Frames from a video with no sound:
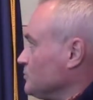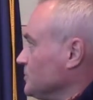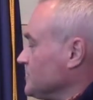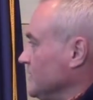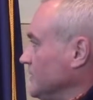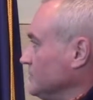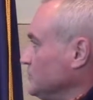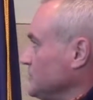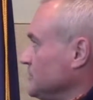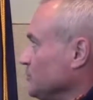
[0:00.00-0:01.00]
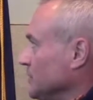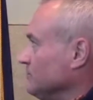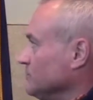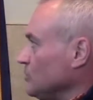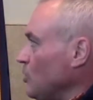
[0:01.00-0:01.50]
Was really
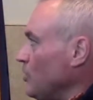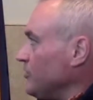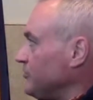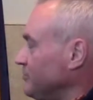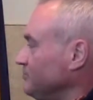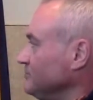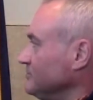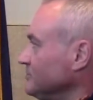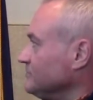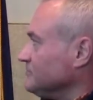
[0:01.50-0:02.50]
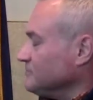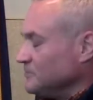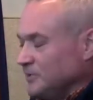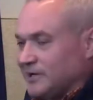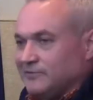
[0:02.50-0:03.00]
large,
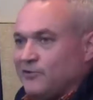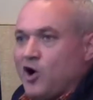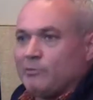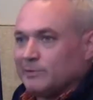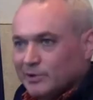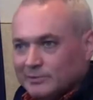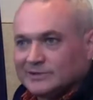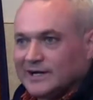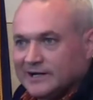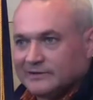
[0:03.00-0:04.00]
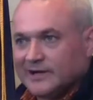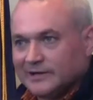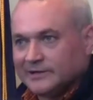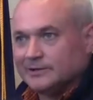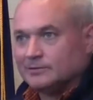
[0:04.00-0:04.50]
like a farm implement kind
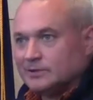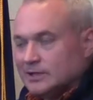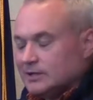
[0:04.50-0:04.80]
of deal.